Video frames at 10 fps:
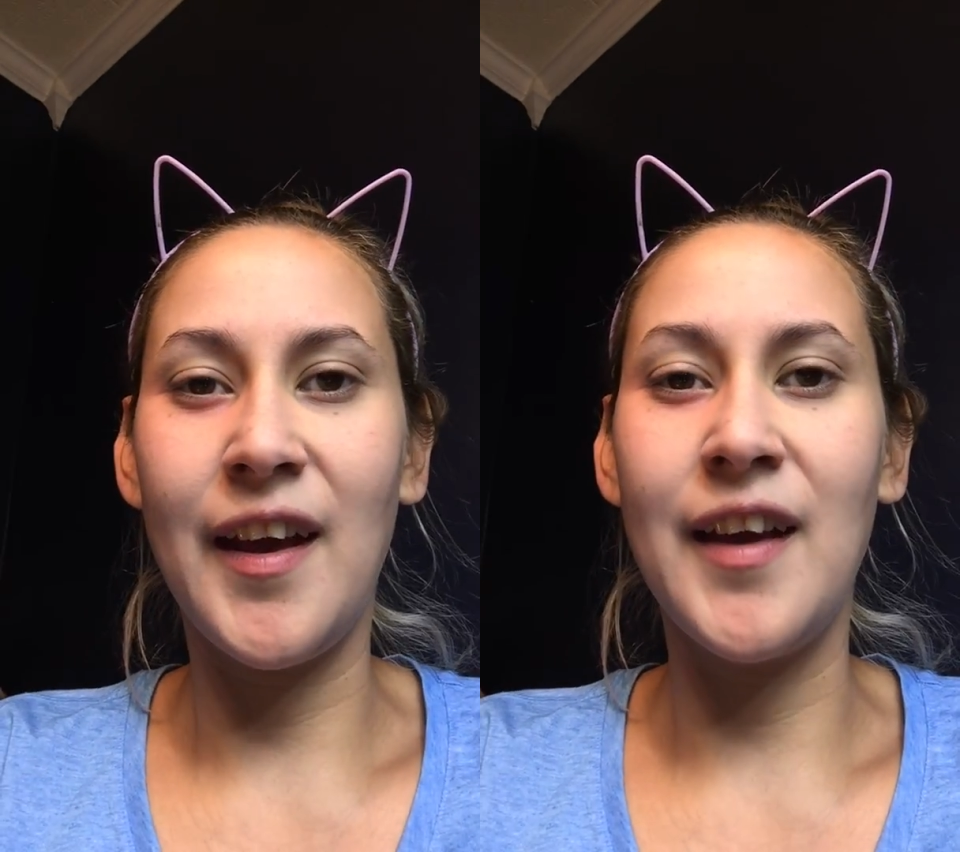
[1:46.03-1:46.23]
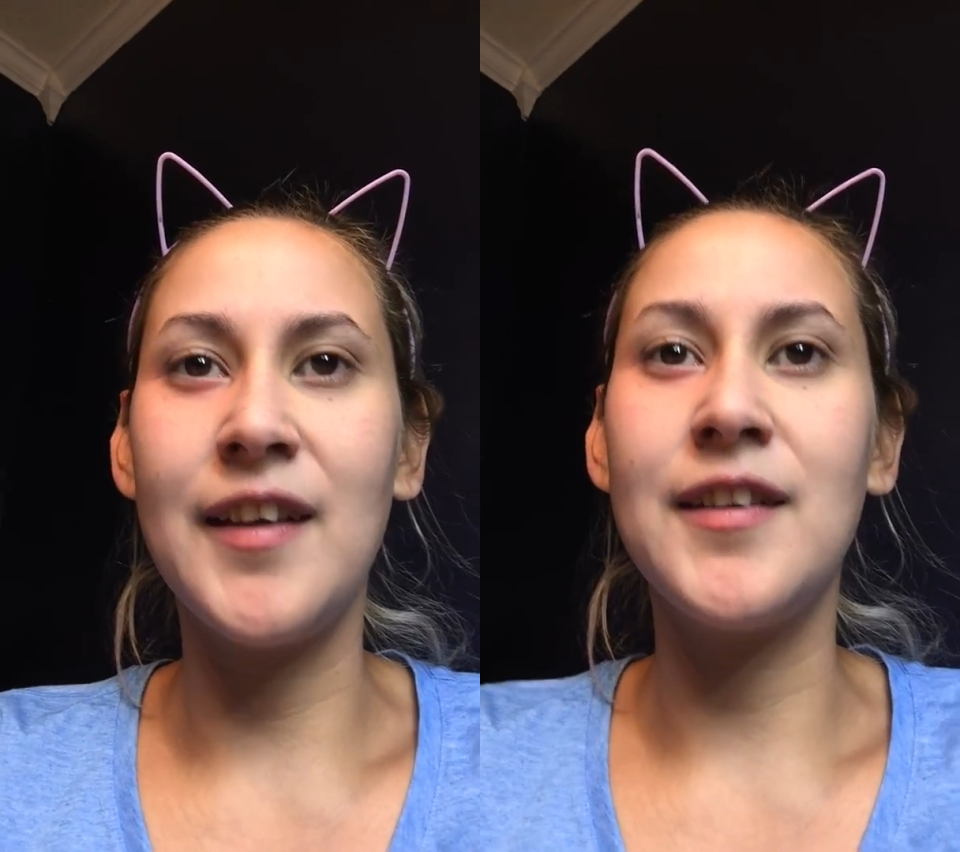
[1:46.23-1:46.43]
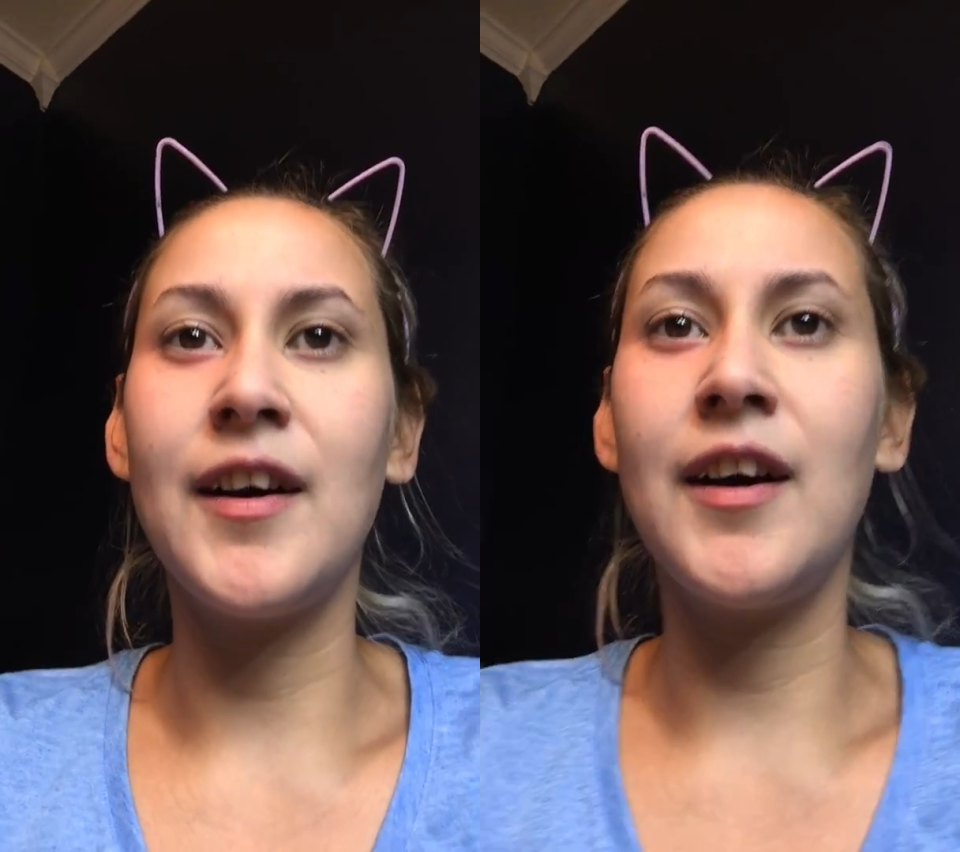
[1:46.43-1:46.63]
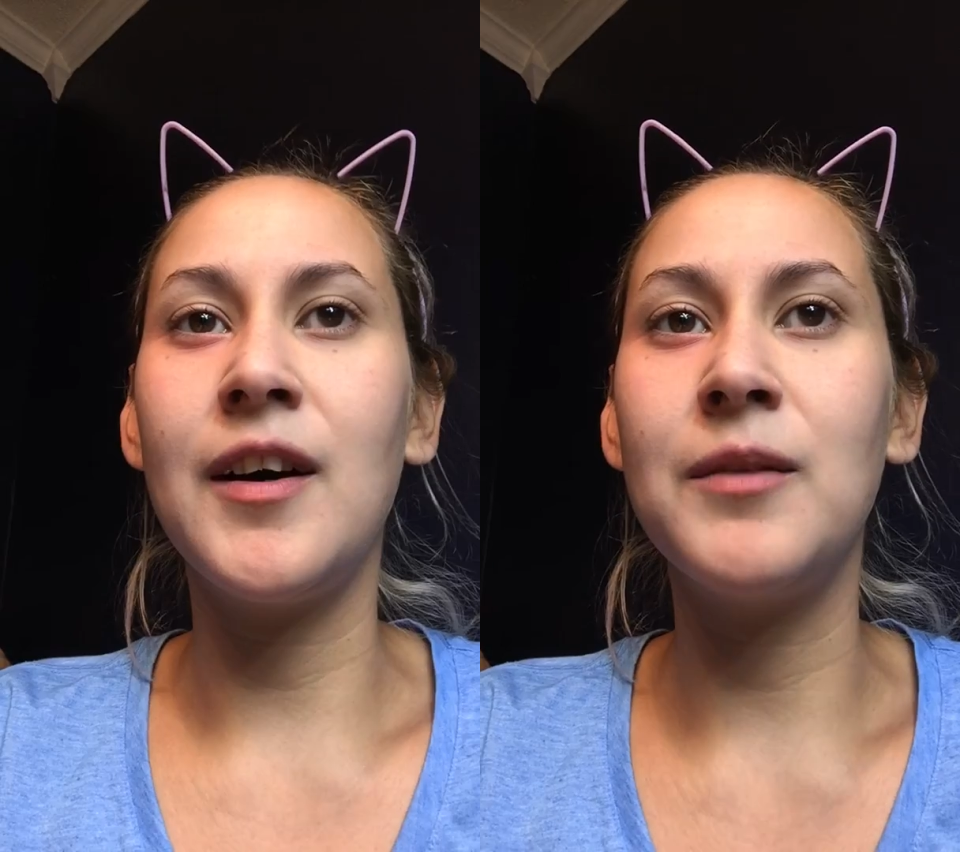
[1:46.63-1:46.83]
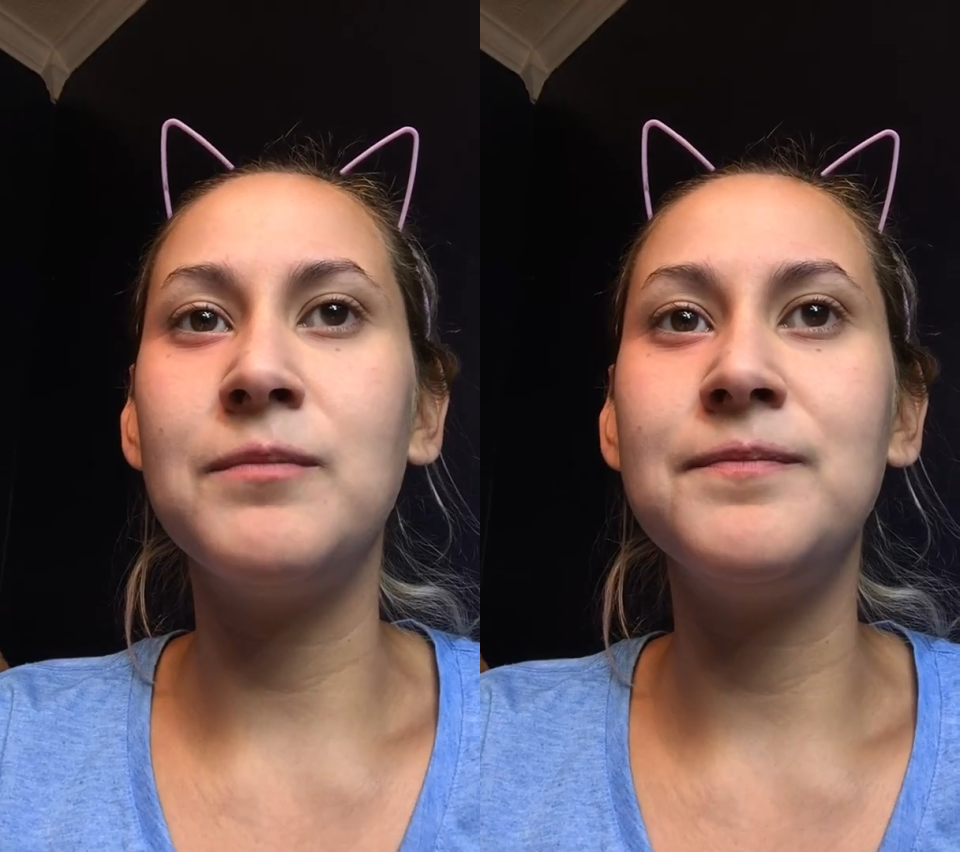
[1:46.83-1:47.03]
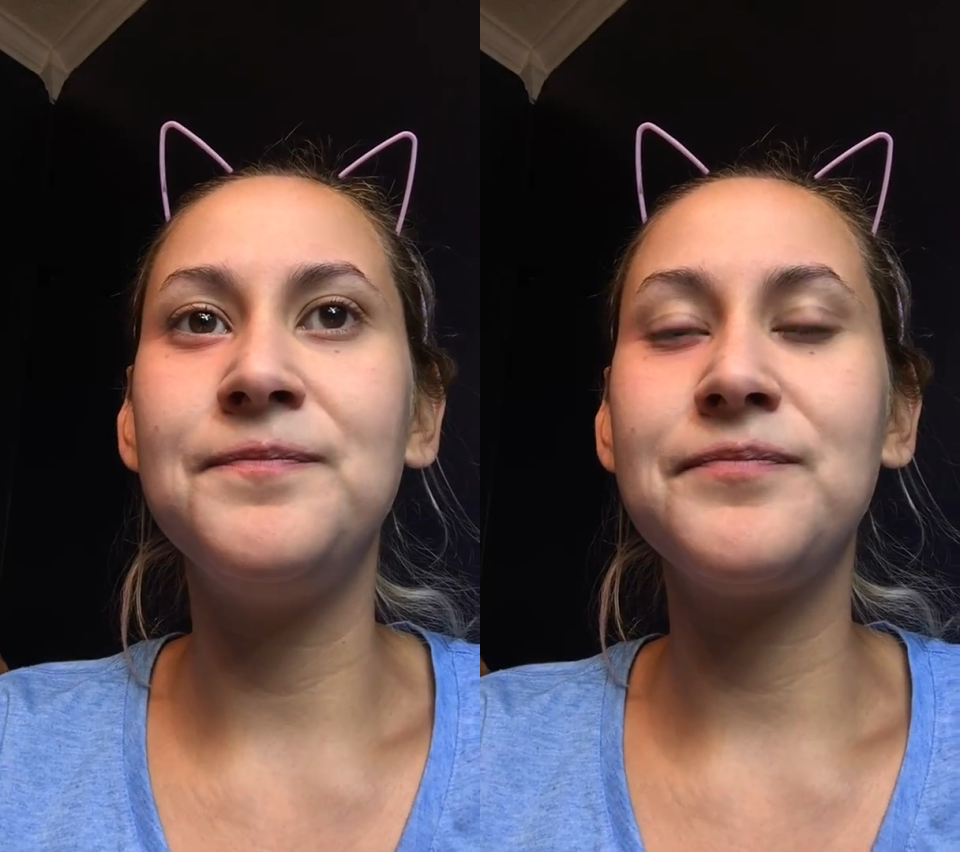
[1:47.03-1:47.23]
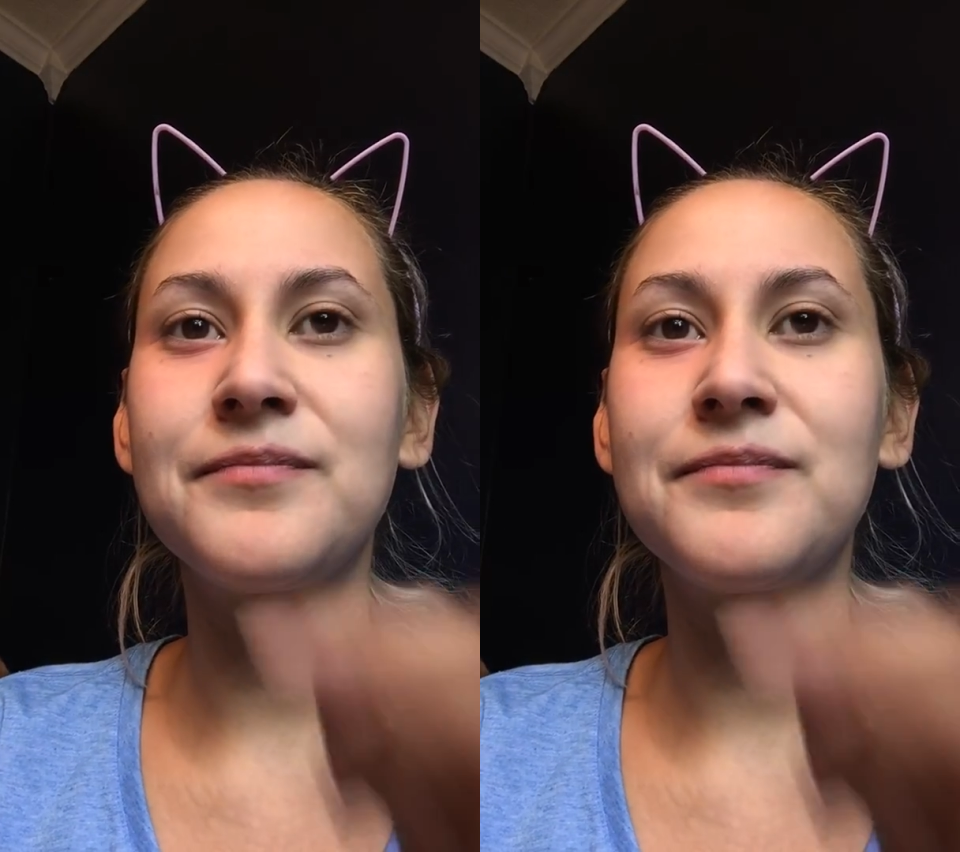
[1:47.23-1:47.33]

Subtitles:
and